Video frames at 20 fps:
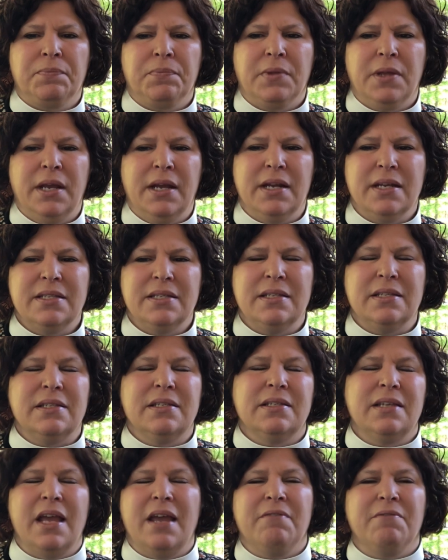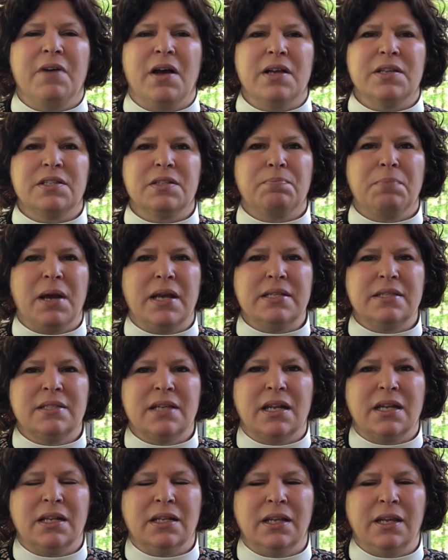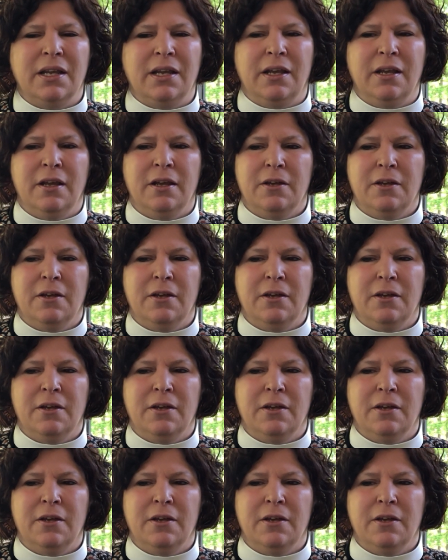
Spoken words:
He doesn't save us by suddenly